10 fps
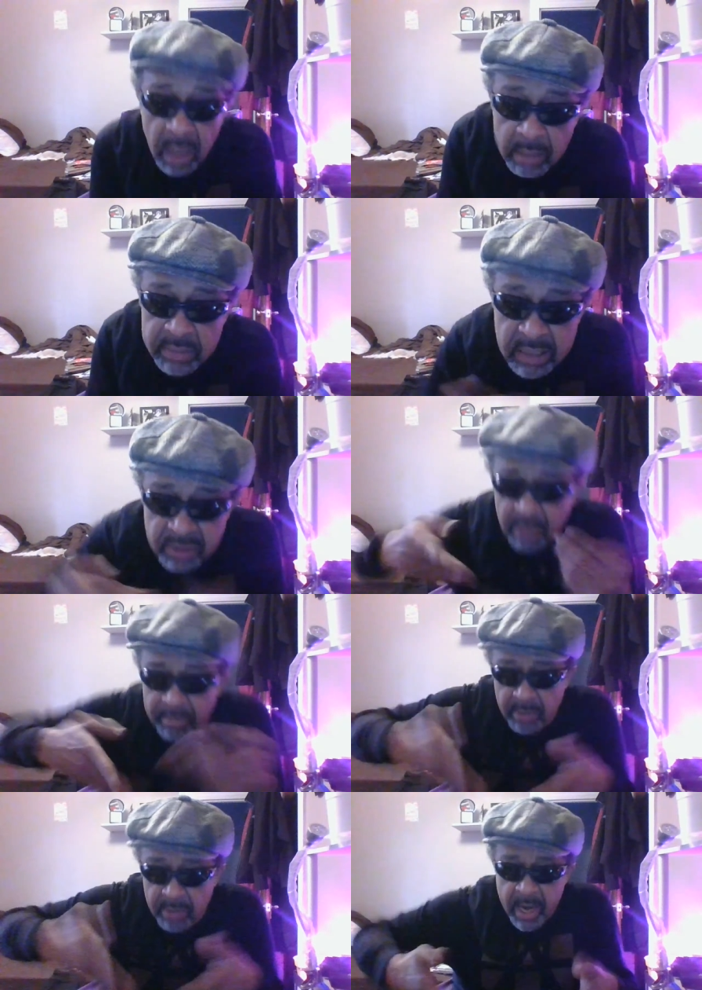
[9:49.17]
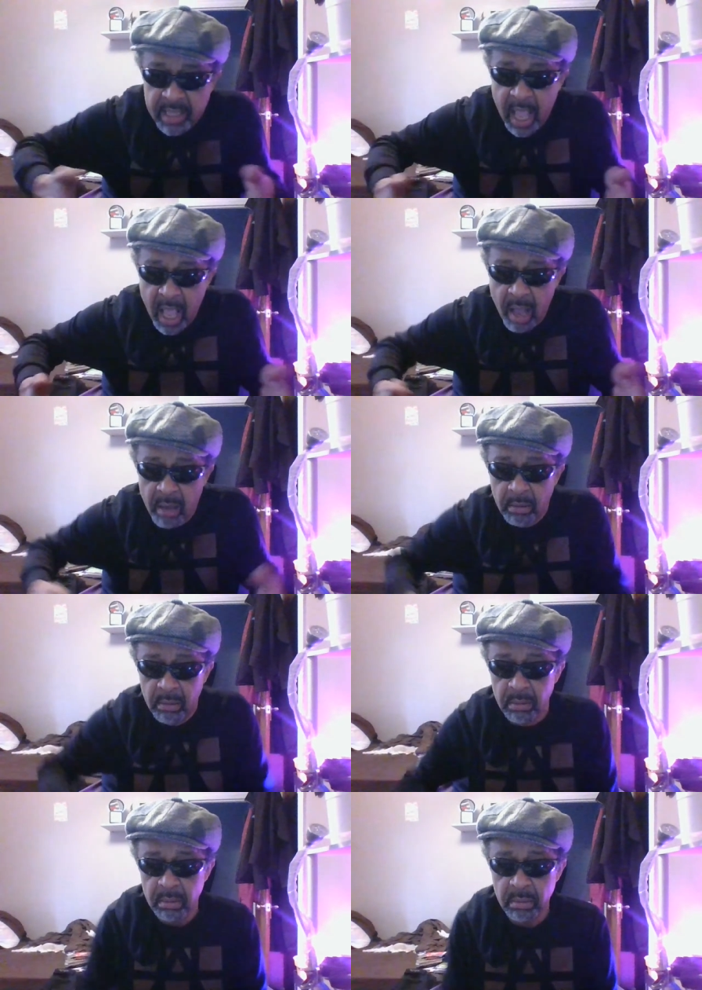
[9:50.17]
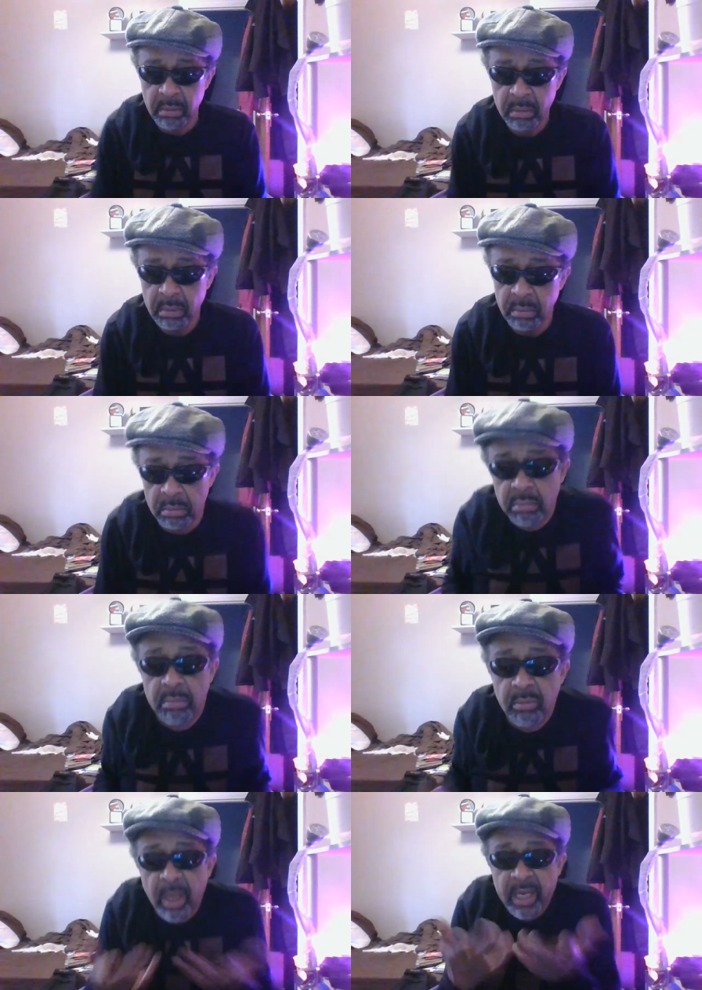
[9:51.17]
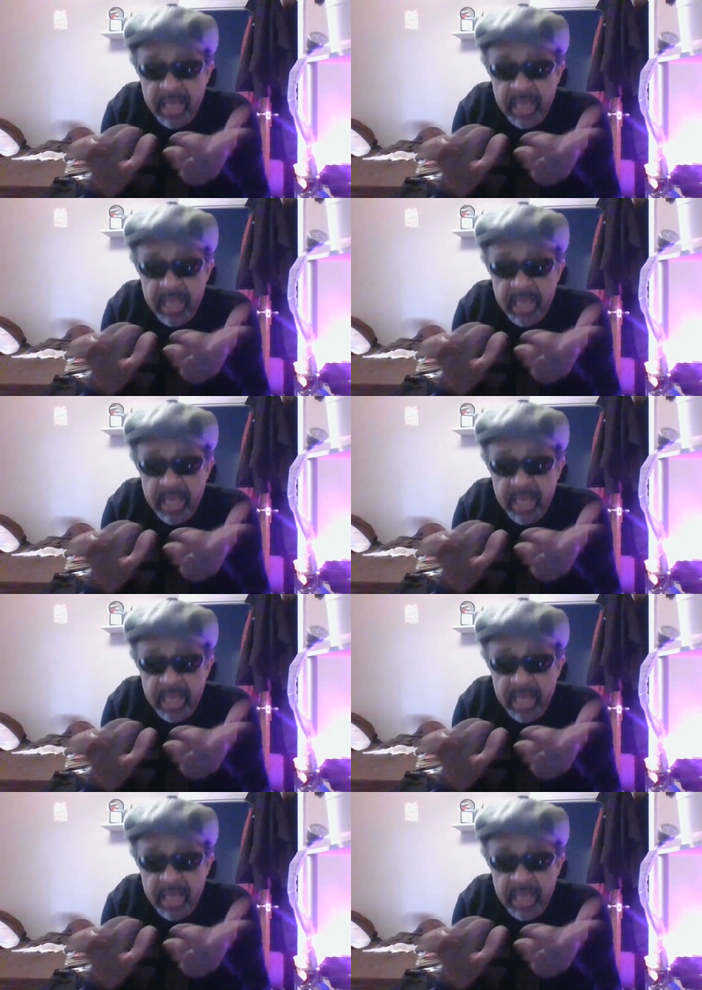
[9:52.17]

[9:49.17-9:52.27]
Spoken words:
I'm not talking about right now. What